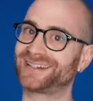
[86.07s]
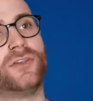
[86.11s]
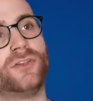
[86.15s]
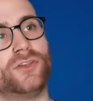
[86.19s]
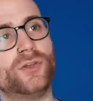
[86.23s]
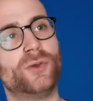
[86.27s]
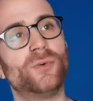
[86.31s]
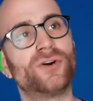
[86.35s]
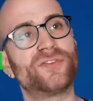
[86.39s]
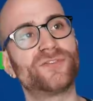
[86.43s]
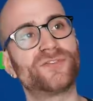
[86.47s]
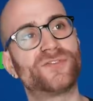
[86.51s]

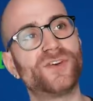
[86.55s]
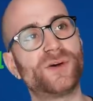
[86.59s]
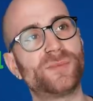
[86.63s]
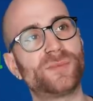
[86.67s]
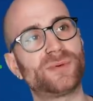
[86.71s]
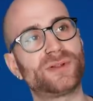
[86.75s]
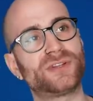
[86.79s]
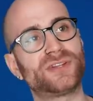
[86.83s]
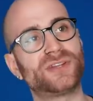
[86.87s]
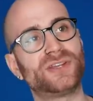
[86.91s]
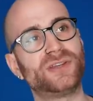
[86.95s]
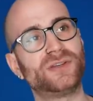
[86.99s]
You want
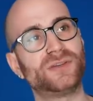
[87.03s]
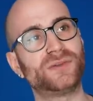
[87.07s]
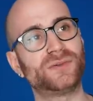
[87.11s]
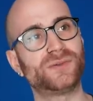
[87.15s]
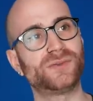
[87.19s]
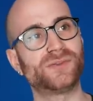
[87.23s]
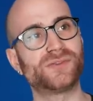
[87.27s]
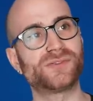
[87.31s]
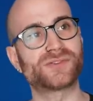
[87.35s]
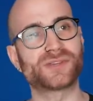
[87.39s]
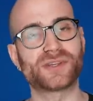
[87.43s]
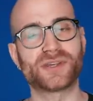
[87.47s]
football
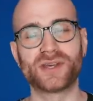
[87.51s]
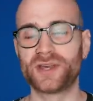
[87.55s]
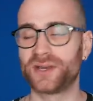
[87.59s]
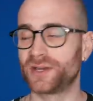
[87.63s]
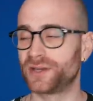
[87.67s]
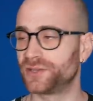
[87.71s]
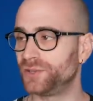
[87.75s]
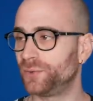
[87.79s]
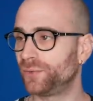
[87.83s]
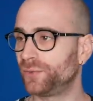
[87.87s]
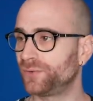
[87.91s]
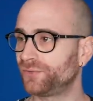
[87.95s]
news,
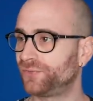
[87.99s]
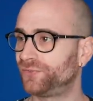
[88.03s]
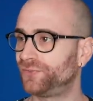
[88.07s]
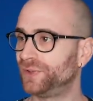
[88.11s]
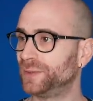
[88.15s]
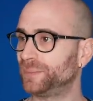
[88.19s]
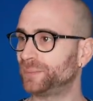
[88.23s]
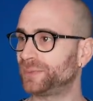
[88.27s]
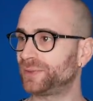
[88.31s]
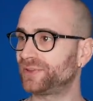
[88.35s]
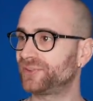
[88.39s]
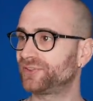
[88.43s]
you want
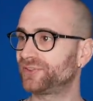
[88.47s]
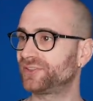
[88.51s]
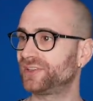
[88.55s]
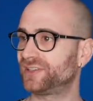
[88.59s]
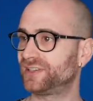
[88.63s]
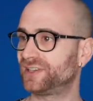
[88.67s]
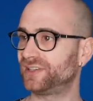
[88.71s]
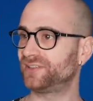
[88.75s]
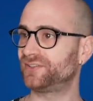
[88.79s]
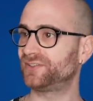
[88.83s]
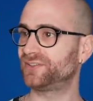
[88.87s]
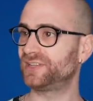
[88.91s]
football
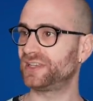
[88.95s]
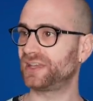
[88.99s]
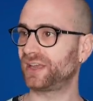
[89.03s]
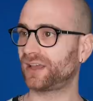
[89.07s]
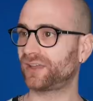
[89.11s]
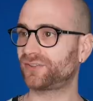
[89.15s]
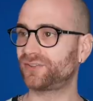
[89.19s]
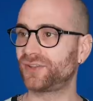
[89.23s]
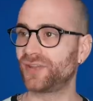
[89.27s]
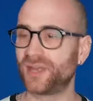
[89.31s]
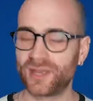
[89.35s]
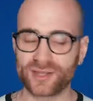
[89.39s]

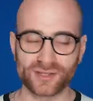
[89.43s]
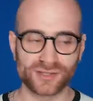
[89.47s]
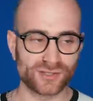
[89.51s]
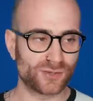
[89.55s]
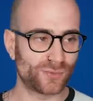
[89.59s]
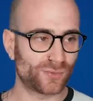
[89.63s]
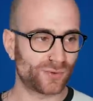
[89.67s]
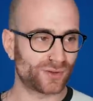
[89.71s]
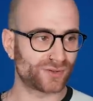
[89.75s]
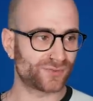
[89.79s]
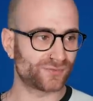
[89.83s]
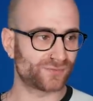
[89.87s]
statistics,
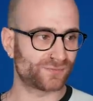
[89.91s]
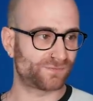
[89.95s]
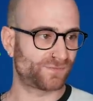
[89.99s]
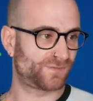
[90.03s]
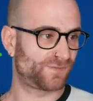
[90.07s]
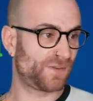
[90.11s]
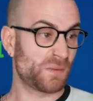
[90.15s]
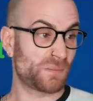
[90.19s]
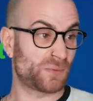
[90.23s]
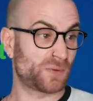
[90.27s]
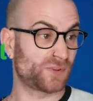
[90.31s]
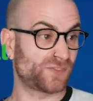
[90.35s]
you want
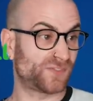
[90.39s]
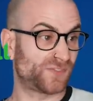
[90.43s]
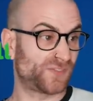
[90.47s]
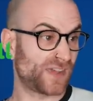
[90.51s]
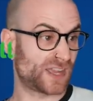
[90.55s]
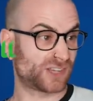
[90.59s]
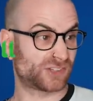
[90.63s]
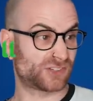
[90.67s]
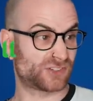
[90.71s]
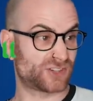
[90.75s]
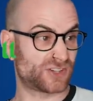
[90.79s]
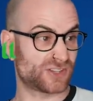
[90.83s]
football
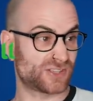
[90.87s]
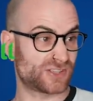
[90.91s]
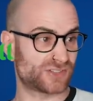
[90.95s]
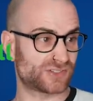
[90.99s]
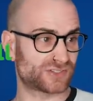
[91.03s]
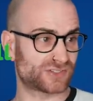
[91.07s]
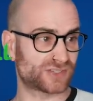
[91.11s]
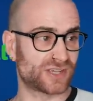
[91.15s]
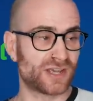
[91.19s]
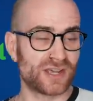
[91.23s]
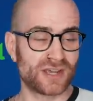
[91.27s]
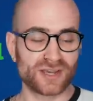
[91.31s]

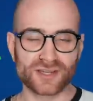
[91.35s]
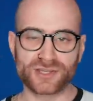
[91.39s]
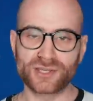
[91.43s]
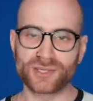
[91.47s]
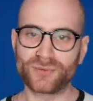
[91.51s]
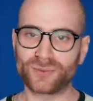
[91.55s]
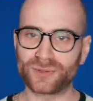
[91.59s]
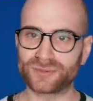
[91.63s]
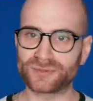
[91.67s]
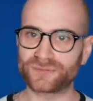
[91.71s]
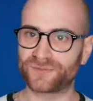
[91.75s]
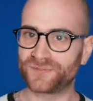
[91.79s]
fixtures,
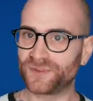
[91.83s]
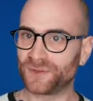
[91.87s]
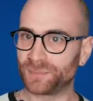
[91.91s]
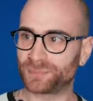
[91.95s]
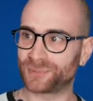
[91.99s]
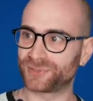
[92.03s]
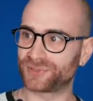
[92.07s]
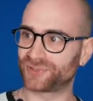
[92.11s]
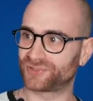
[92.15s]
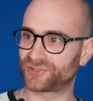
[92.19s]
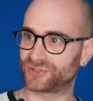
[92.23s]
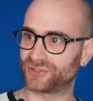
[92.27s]
you want
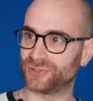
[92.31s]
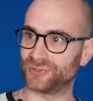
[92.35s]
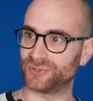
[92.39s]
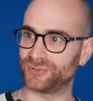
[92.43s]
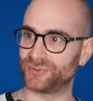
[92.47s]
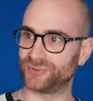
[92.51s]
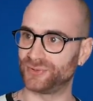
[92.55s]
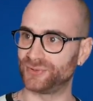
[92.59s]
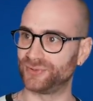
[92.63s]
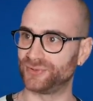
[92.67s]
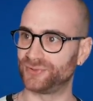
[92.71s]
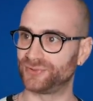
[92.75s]
football
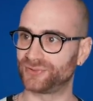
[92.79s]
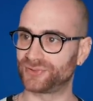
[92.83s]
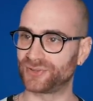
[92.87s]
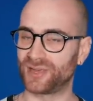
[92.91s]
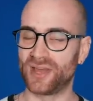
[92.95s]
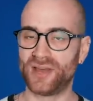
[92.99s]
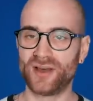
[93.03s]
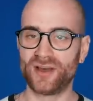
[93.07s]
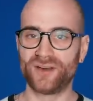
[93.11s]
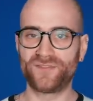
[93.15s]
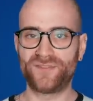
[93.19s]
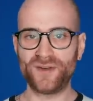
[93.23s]
scores,
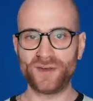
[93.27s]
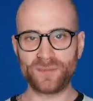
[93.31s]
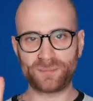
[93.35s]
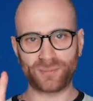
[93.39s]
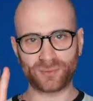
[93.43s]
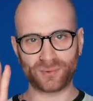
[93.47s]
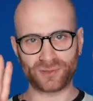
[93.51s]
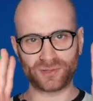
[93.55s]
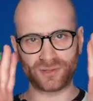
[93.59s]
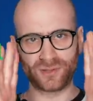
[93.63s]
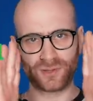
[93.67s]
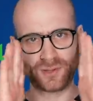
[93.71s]

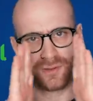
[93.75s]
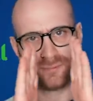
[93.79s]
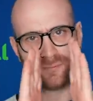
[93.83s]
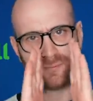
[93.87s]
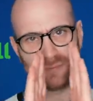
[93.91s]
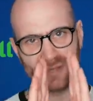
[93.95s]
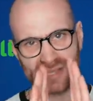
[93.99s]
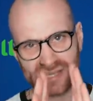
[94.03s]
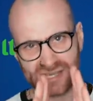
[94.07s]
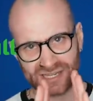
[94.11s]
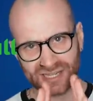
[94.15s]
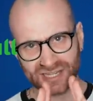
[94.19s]
football
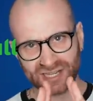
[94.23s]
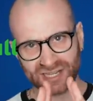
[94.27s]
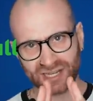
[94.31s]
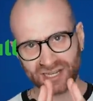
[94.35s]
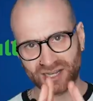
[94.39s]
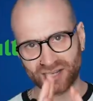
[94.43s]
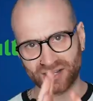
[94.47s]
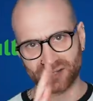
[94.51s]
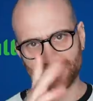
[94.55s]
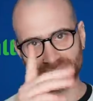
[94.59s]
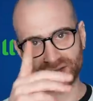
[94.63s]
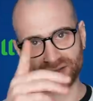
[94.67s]

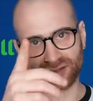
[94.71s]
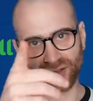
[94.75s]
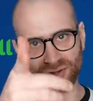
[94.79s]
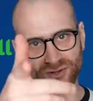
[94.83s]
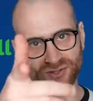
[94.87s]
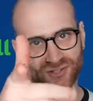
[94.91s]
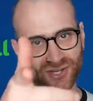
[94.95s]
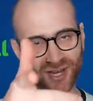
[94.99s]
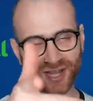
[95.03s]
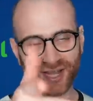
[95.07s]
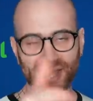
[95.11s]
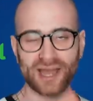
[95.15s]
media,
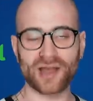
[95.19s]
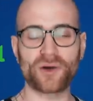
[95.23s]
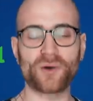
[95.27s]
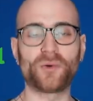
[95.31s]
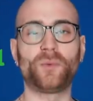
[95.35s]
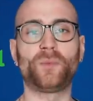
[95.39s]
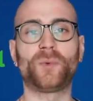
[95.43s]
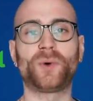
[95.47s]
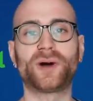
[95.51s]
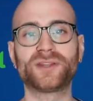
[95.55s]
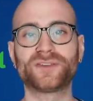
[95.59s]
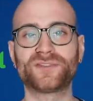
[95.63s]
go check out
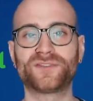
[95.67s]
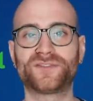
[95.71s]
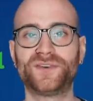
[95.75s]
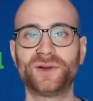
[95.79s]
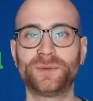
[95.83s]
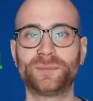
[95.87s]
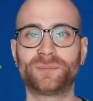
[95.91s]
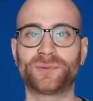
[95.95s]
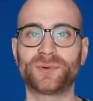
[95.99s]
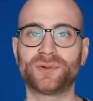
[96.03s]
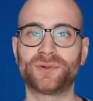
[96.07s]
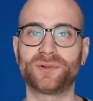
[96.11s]
One
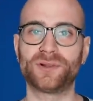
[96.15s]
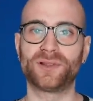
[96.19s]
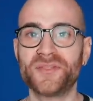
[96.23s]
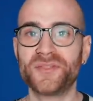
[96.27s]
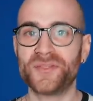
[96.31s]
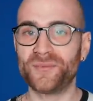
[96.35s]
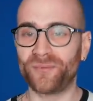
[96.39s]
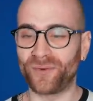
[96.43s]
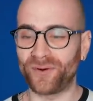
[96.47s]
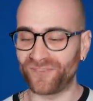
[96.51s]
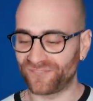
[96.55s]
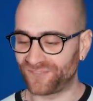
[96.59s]
Football.
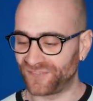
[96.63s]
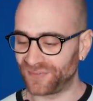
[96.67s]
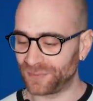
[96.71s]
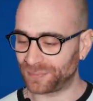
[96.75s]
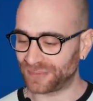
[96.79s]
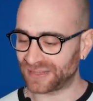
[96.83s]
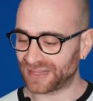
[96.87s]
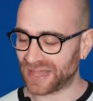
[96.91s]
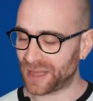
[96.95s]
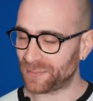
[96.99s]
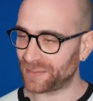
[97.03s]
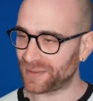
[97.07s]
The One
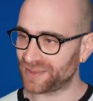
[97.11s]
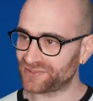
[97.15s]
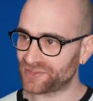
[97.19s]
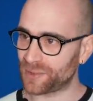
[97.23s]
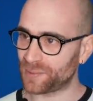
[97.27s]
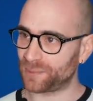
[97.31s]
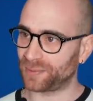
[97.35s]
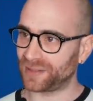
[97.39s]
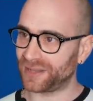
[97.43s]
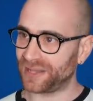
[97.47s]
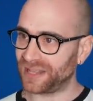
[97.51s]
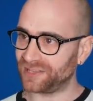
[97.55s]
Football app is
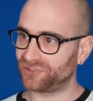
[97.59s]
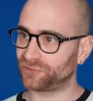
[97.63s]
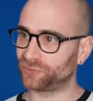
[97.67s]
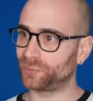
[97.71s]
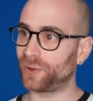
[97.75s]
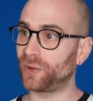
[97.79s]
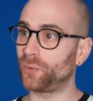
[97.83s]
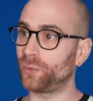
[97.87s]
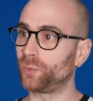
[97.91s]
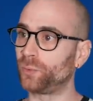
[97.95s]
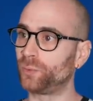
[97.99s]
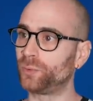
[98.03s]
a place
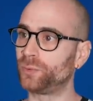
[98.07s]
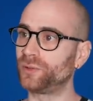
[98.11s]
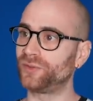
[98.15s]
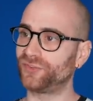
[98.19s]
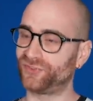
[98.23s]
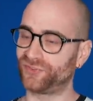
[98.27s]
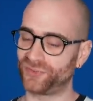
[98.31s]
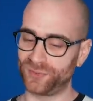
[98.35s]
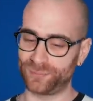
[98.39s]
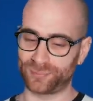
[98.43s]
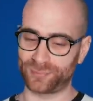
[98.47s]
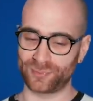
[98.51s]
where all
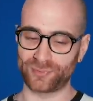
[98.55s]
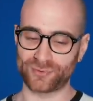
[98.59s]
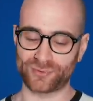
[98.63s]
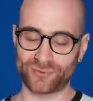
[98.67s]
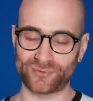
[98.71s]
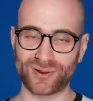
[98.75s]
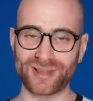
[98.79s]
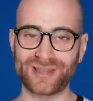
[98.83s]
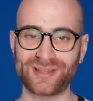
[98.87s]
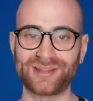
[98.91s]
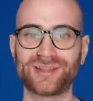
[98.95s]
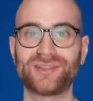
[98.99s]
football
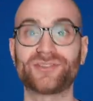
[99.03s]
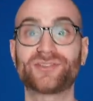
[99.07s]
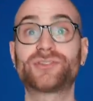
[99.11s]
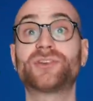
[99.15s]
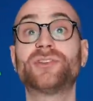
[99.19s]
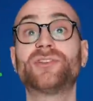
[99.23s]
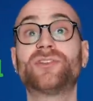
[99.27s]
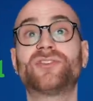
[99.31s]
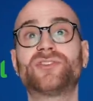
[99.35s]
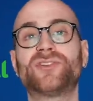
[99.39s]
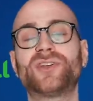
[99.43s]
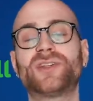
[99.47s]
greatness
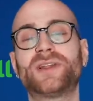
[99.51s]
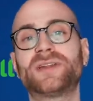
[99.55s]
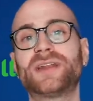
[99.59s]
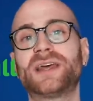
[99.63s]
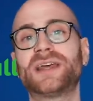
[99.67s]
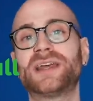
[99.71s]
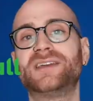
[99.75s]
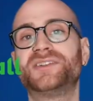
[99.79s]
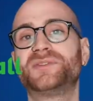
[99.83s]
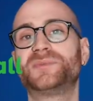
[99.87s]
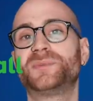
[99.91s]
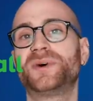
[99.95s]

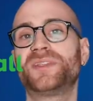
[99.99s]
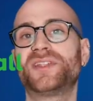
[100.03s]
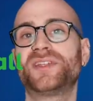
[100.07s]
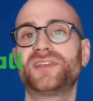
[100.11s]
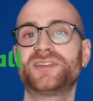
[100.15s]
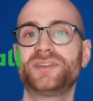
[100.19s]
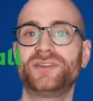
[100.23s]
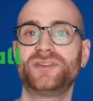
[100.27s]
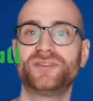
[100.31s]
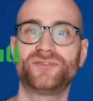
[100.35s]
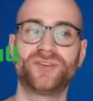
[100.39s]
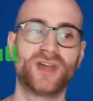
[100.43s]
consolidates, whether
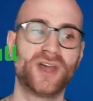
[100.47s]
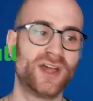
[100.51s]
you've